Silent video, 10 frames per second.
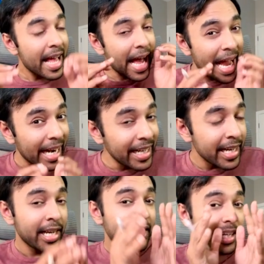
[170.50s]
And
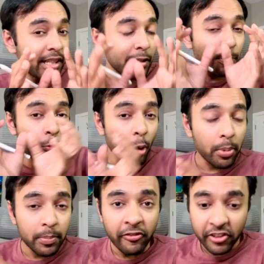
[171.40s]
it
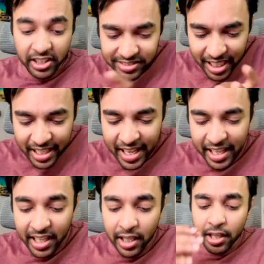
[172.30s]
probably feels that,
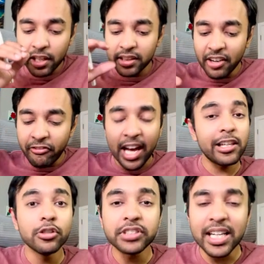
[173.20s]
hey, the
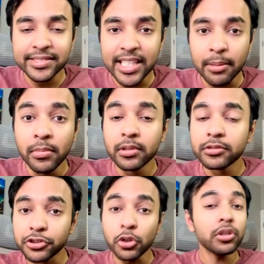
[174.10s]
values are same,
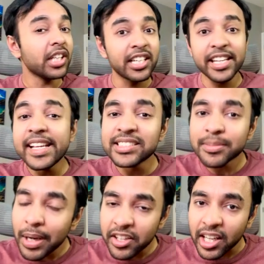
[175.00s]
so the tree is
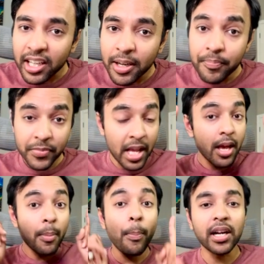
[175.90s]
symmetric.
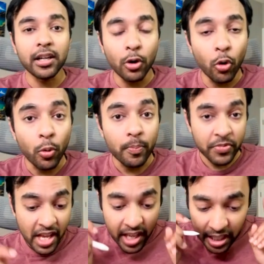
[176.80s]
But no,
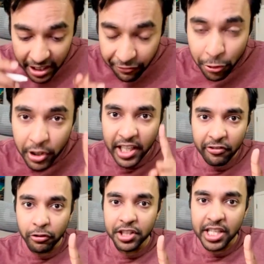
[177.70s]
if you
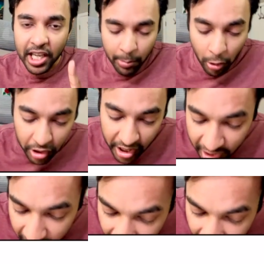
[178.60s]
carefully think about it,